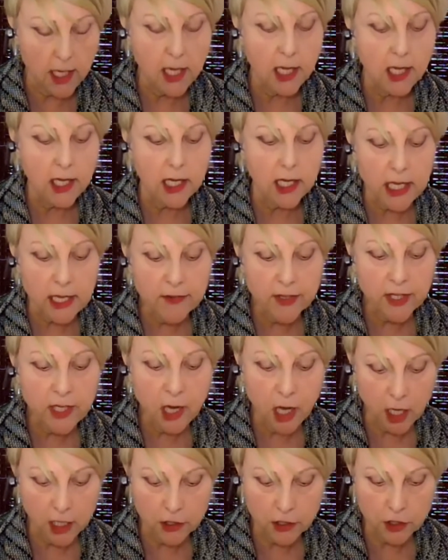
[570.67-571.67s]
Even
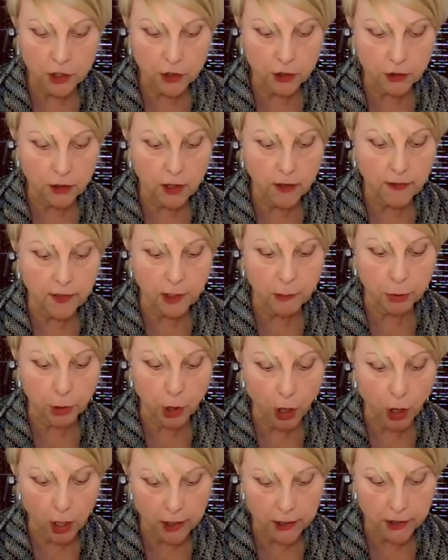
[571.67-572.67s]
under the
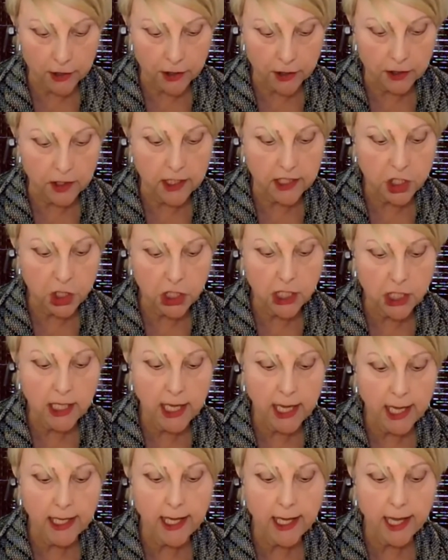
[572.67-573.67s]
broader
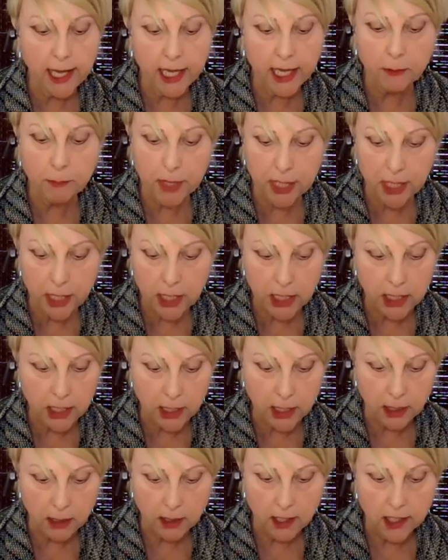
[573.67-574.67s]

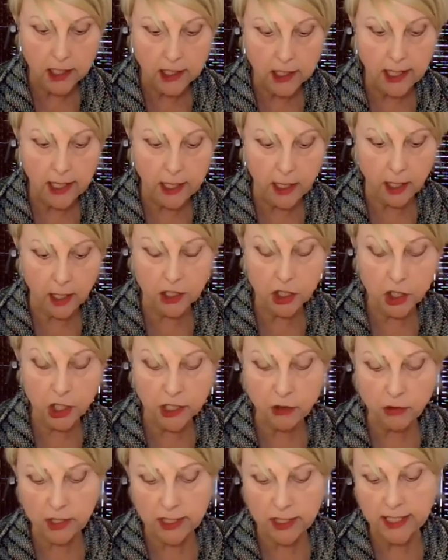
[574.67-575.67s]
GAAP,
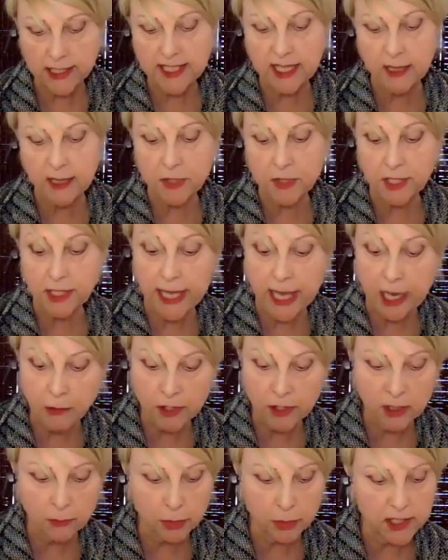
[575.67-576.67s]
Generally Accepted
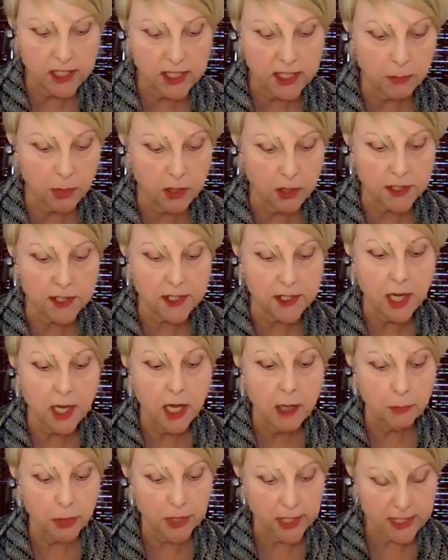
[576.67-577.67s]
Accounting Principles
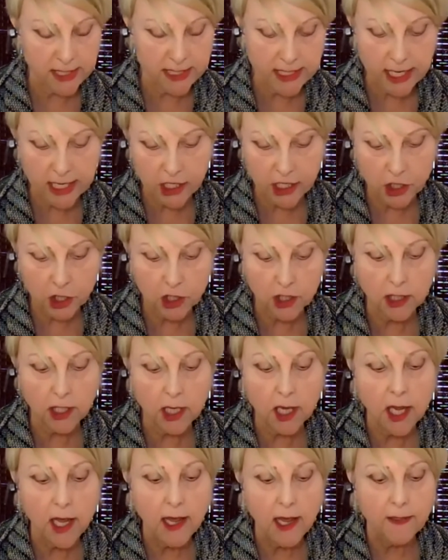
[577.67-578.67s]
presentation,
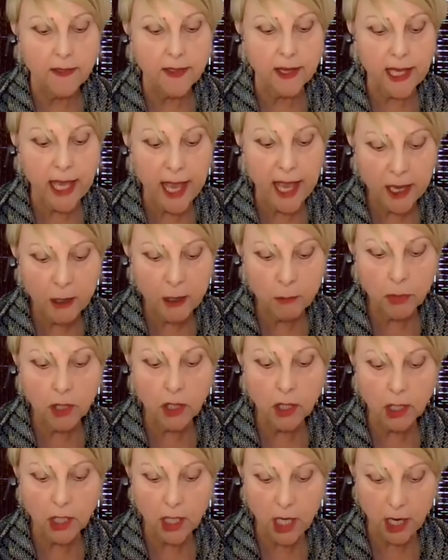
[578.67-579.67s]
the
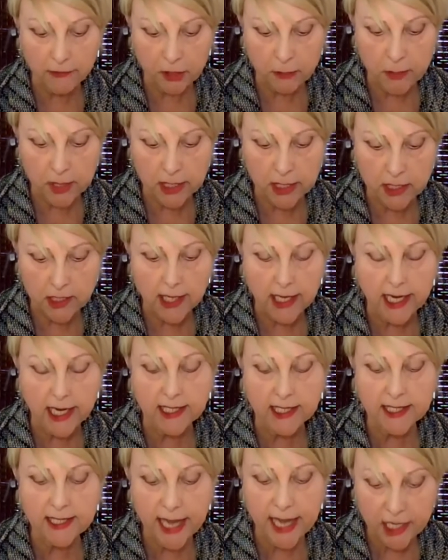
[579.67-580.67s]
Campbell government
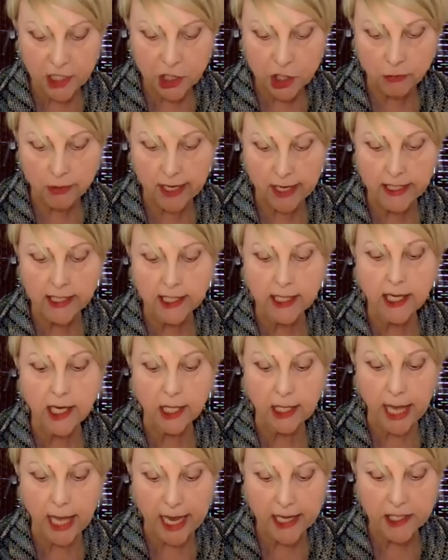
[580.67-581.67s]
exaggerated
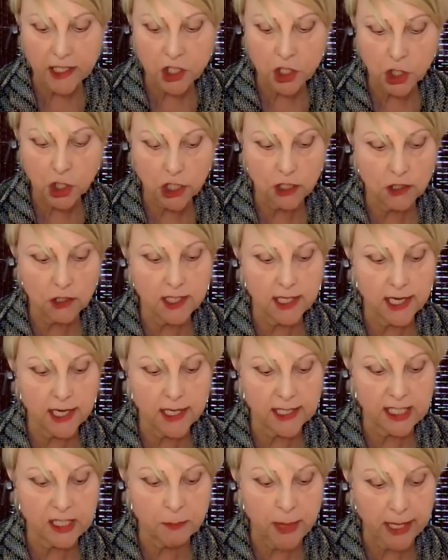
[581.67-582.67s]
last year's
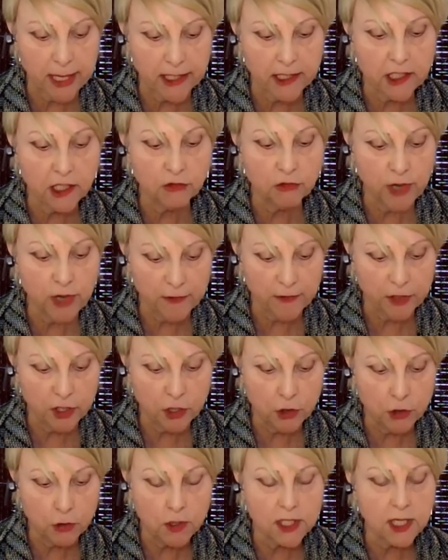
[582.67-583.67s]
expected
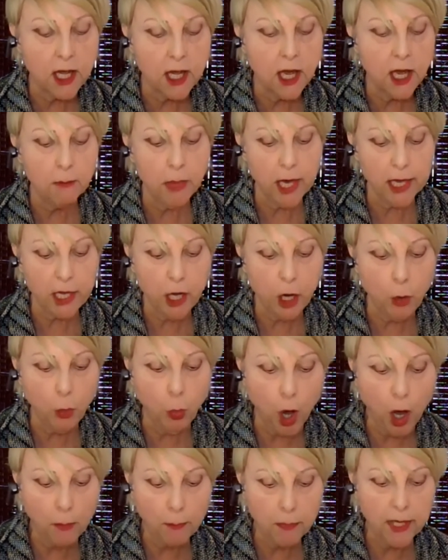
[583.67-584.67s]
revenues by a
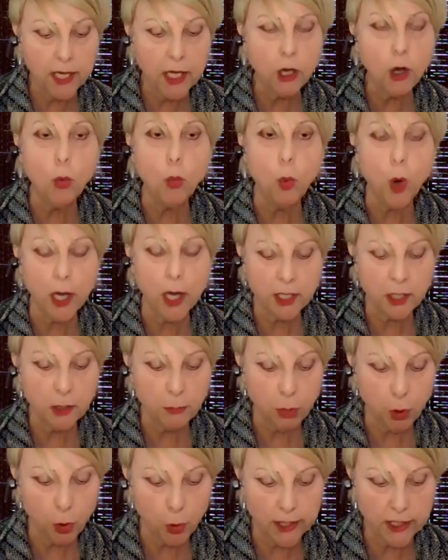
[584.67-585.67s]
whopping
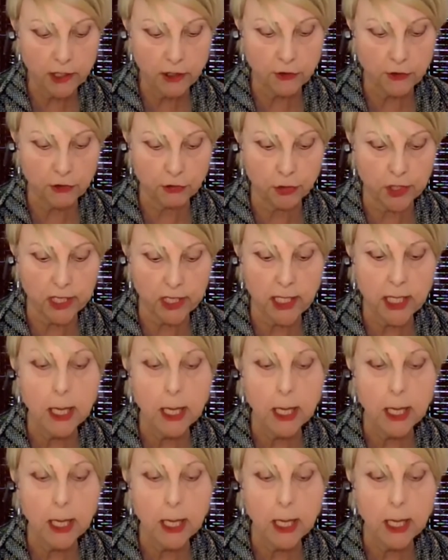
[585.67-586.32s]
1.3